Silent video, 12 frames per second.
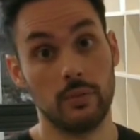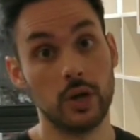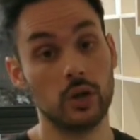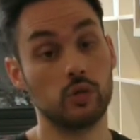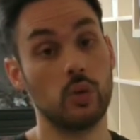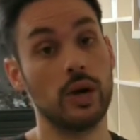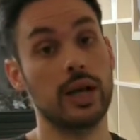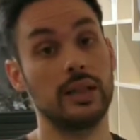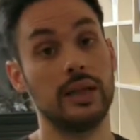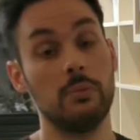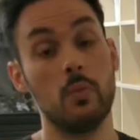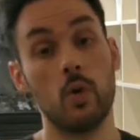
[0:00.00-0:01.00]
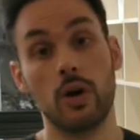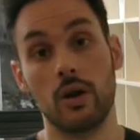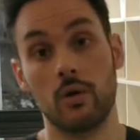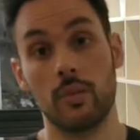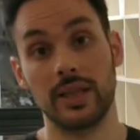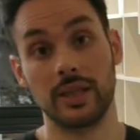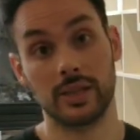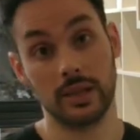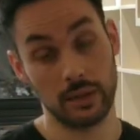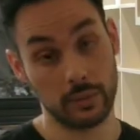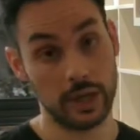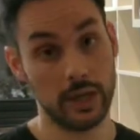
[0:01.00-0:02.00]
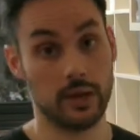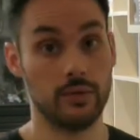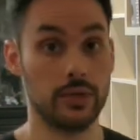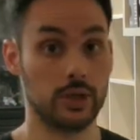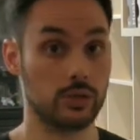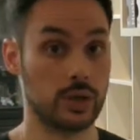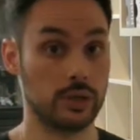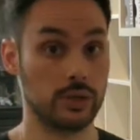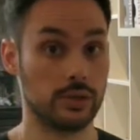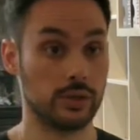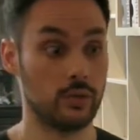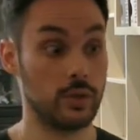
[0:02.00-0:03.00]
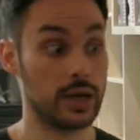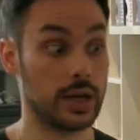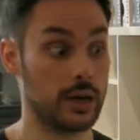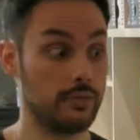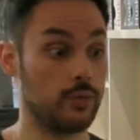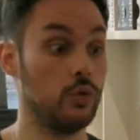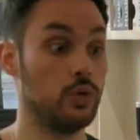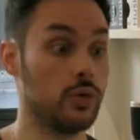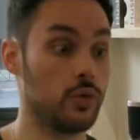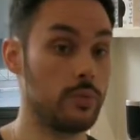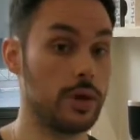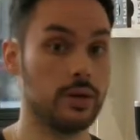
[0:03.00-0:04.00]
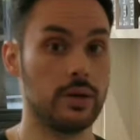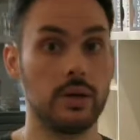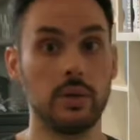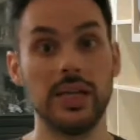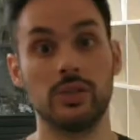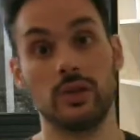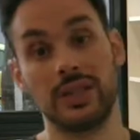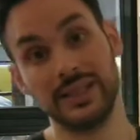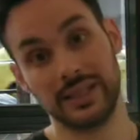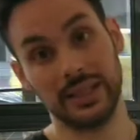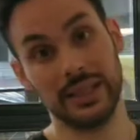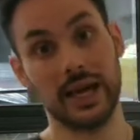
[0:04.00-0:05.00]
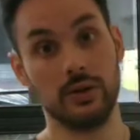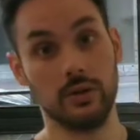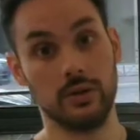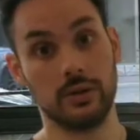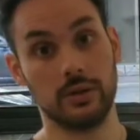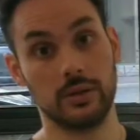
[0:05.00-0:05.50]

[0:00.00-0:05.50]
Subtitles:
because we're getting more aromatics in the beginning of the extraction. So we can have good aroma, but it's not tasting that good.